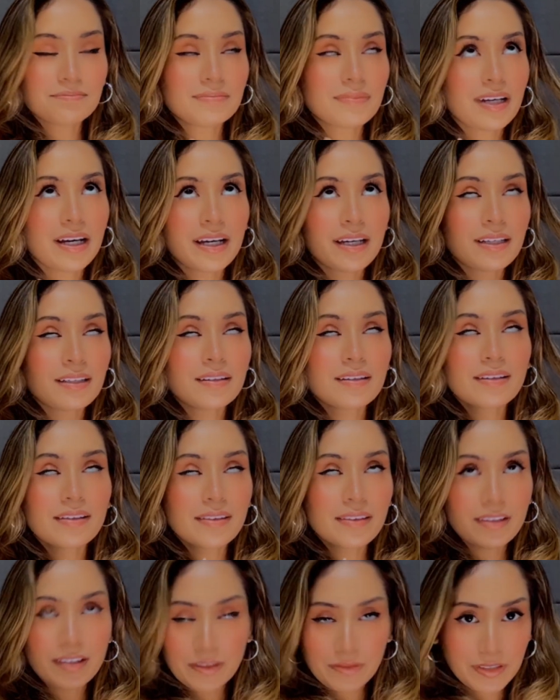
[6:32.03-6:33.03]
I
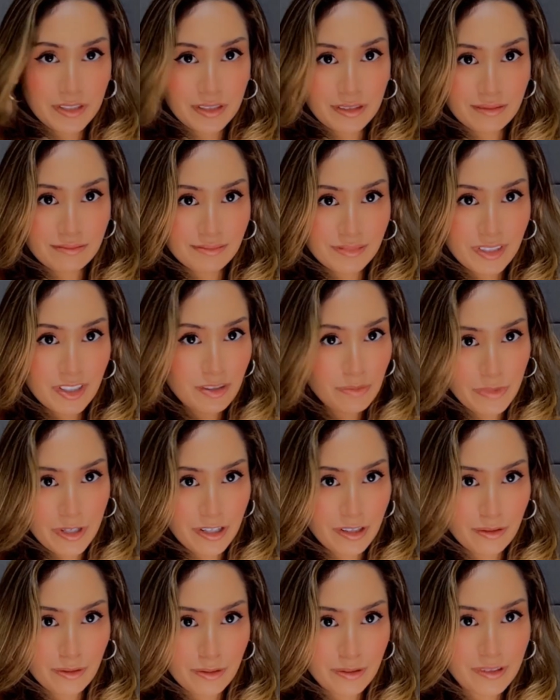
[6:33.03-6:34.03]
loved her in
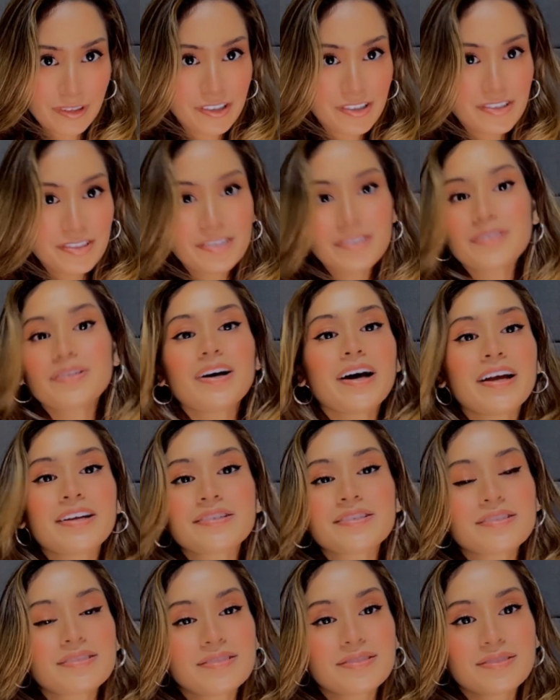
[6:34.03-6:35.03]
American Horror, so
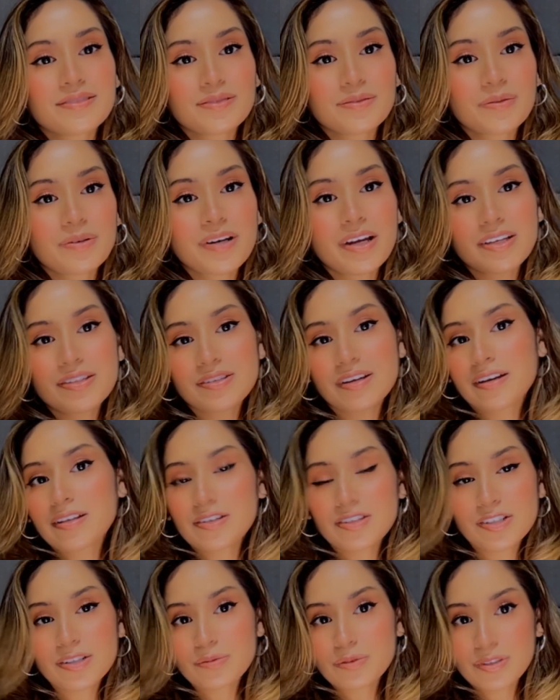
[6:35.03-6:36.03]
when I saw that
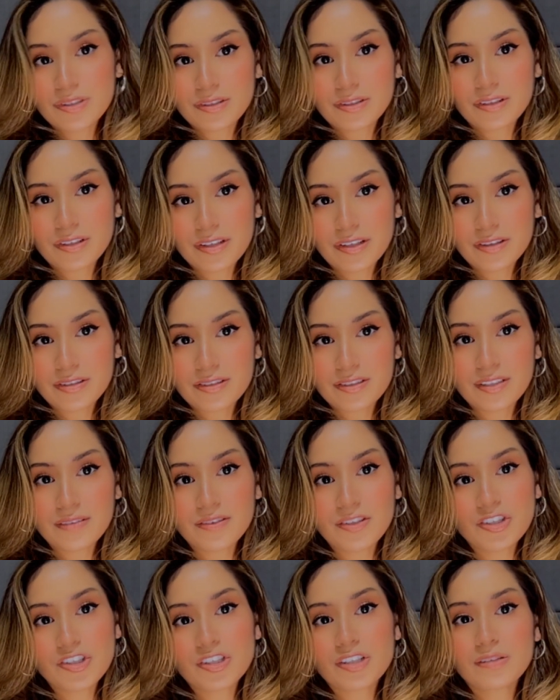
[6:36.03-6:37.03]
she was starring in this
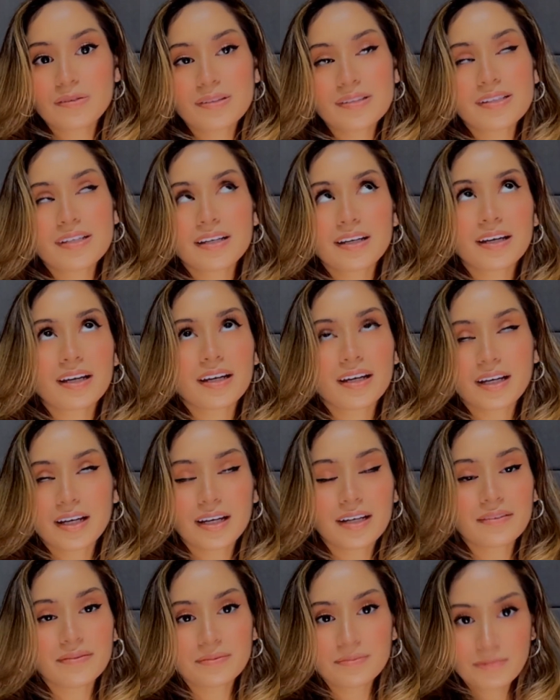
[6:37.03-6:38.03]
TV show, I was like, I
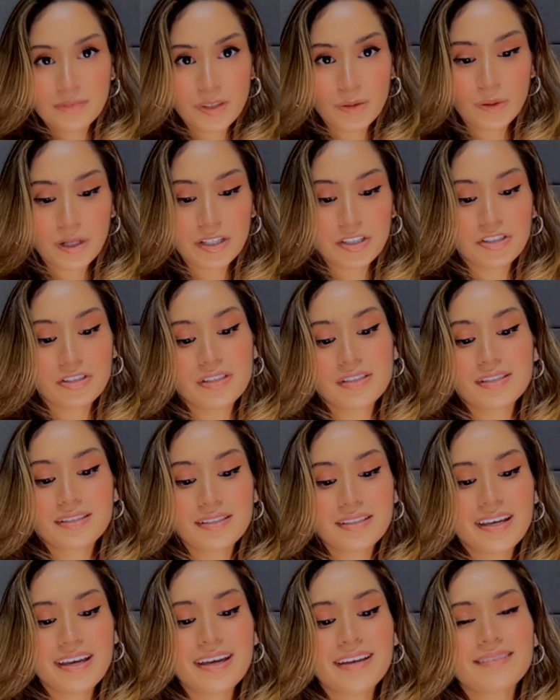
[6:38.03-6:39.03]
have to watch
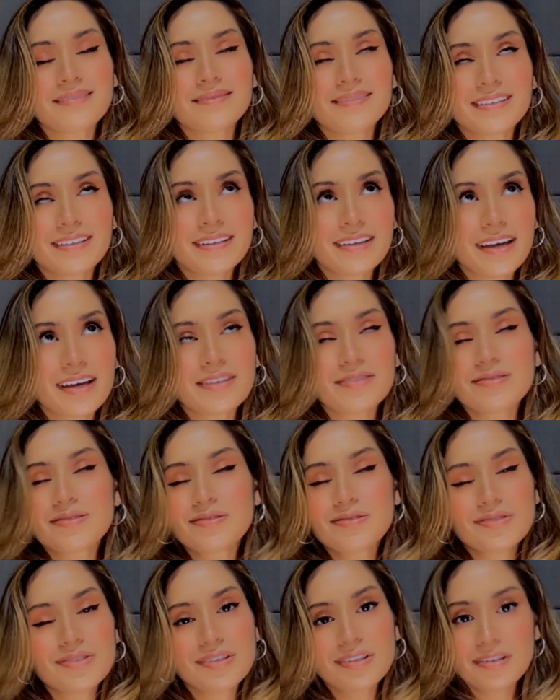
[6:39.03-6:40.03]
this. And again,
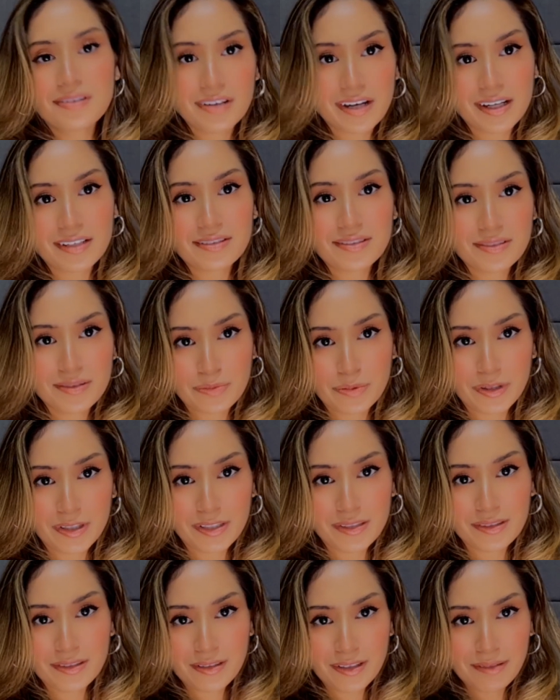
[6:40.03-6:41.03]
she did not
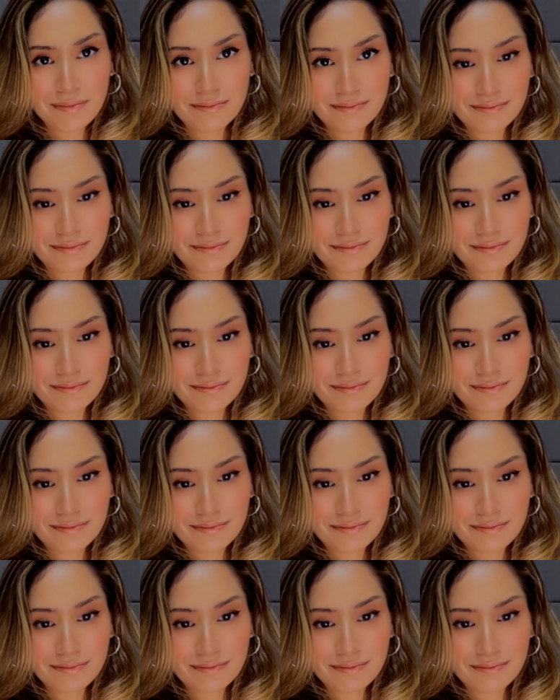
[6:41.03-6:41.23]
disappoint, okay?